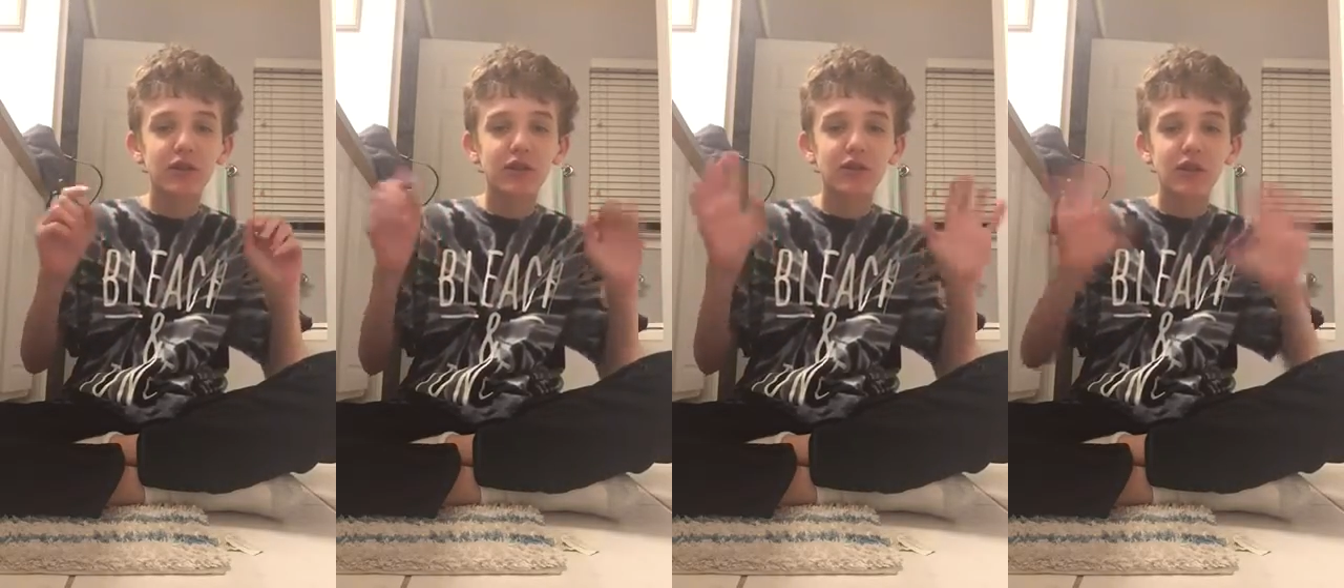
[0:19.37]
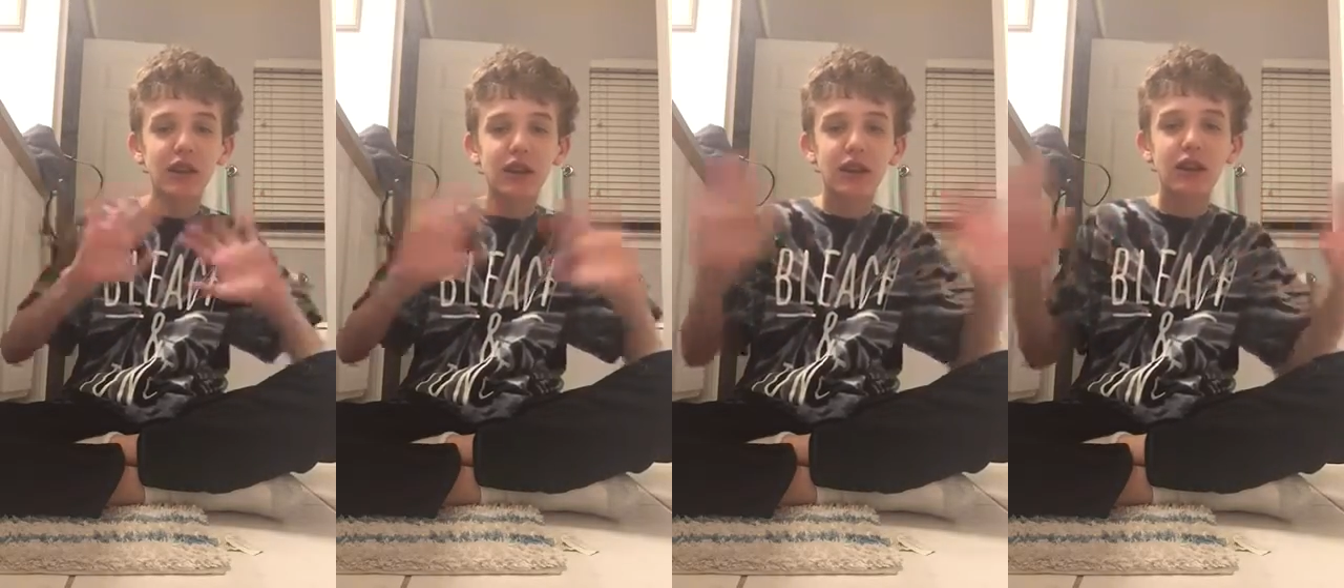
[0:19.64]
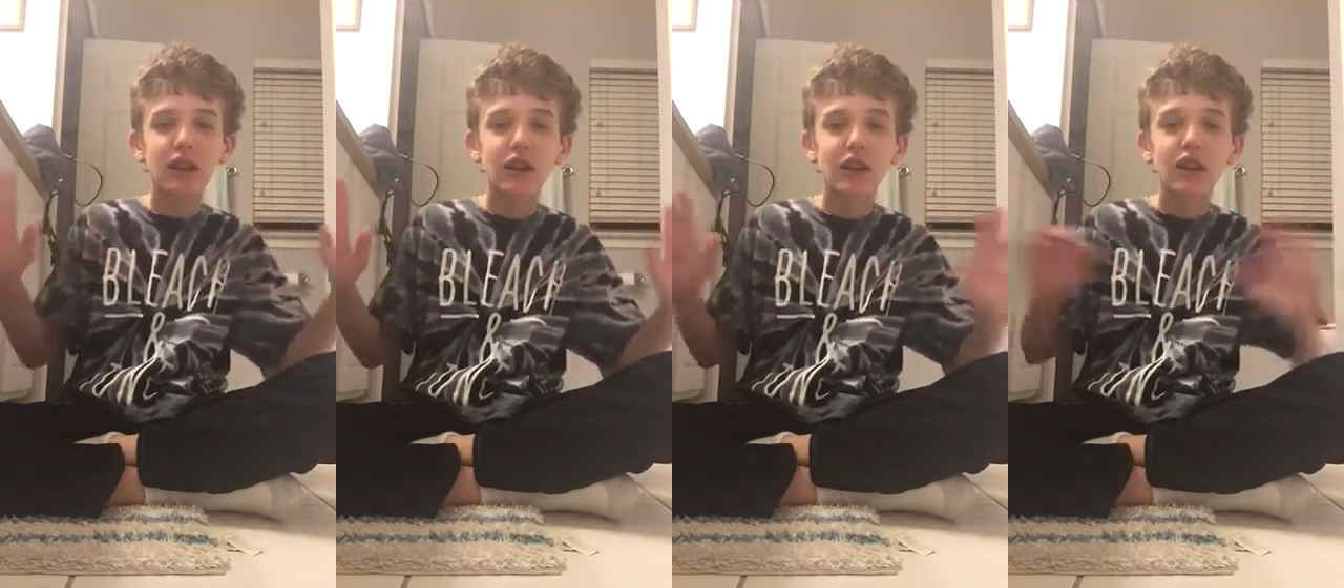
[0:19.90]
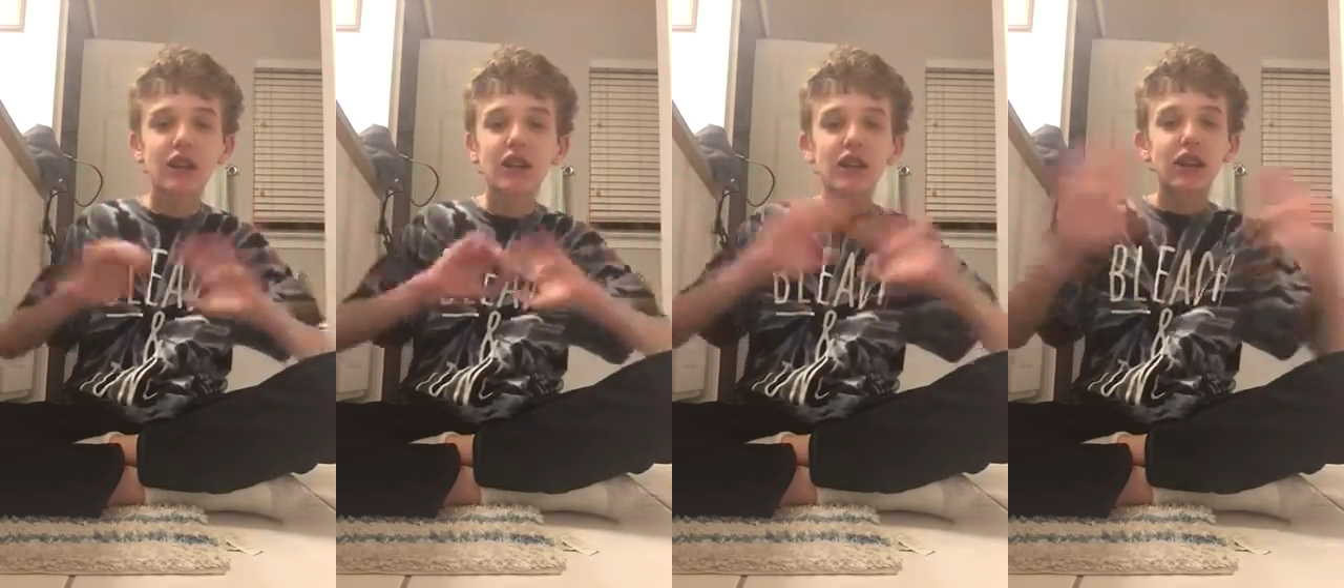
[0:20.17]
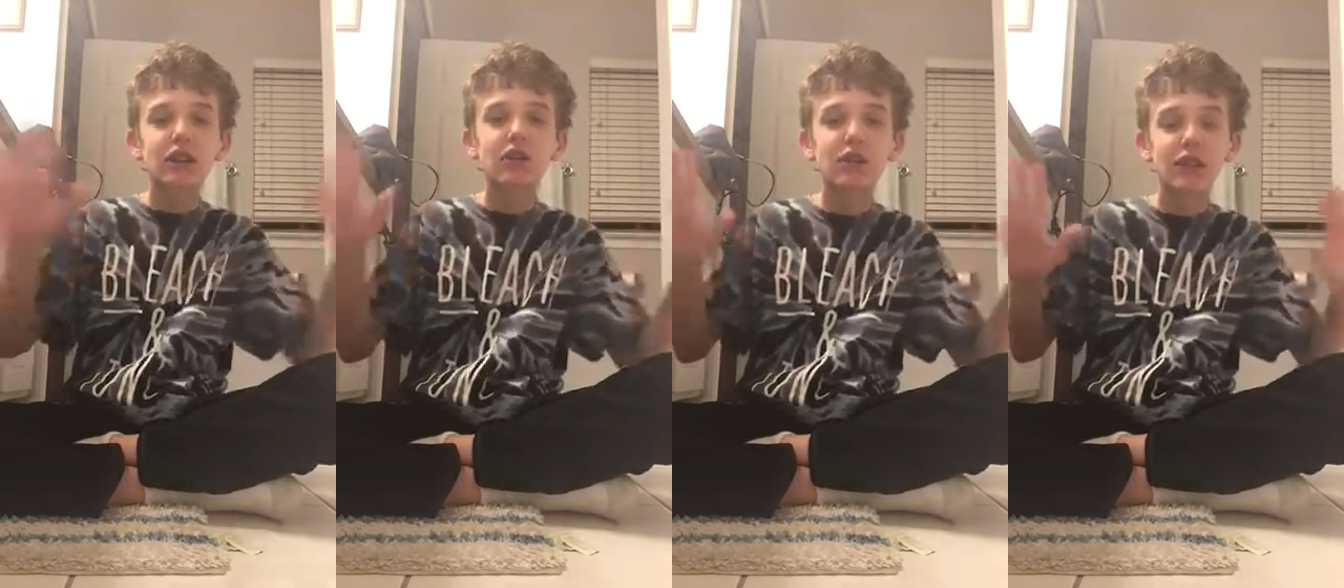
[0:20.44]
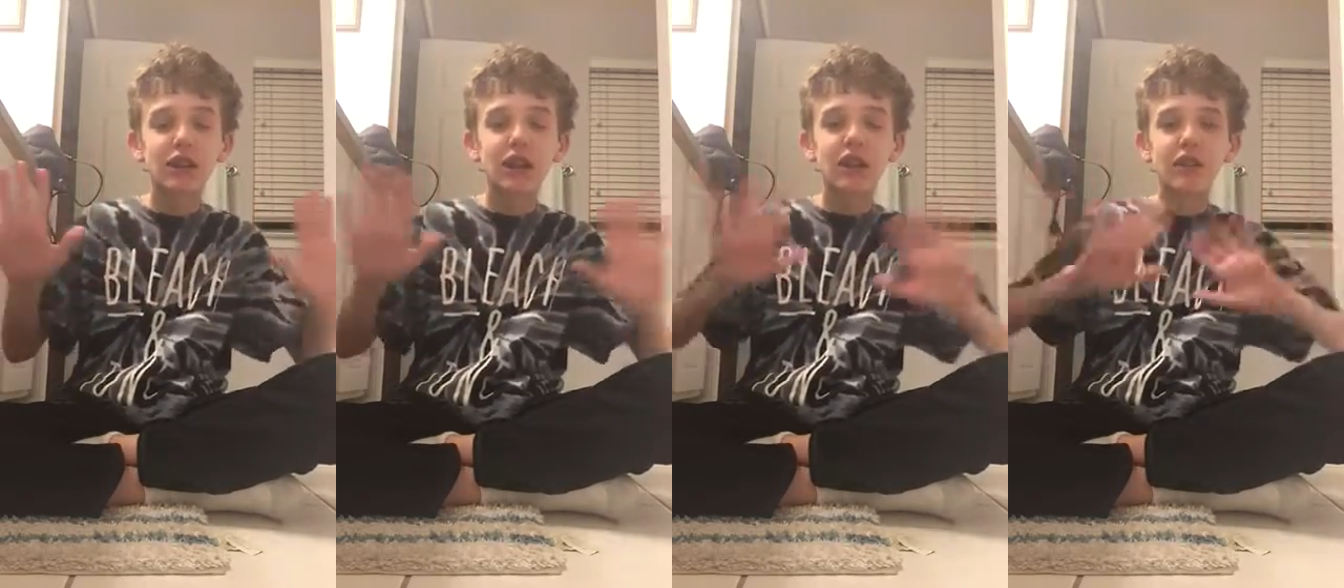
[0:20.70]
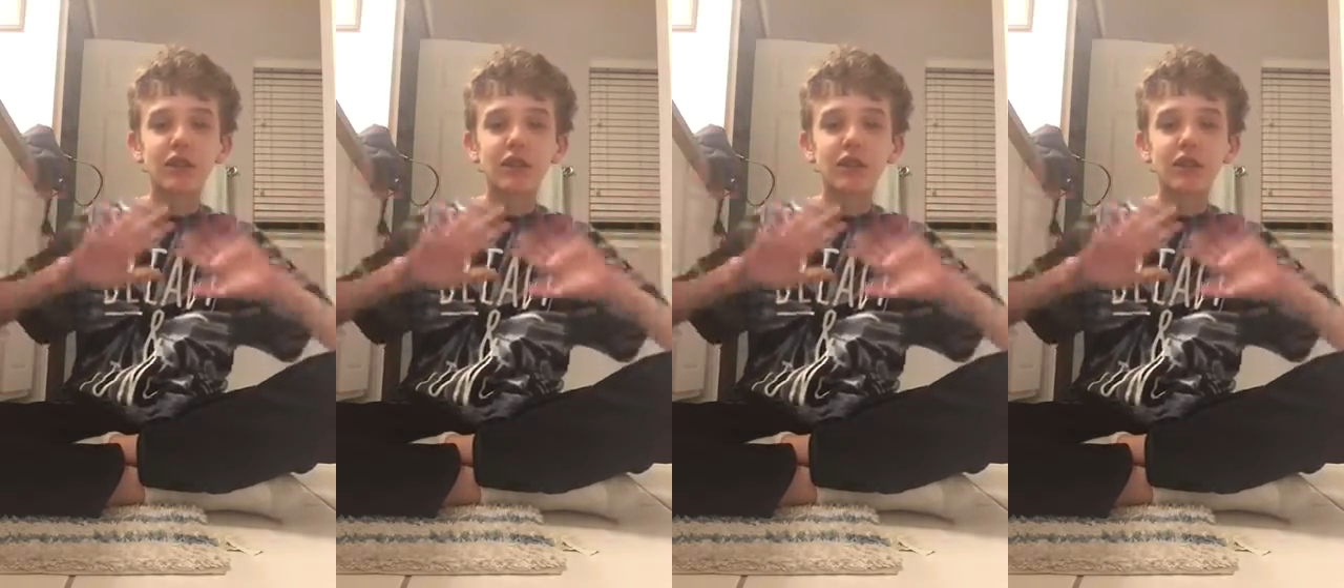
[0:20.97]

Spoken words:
Okay, ignore that.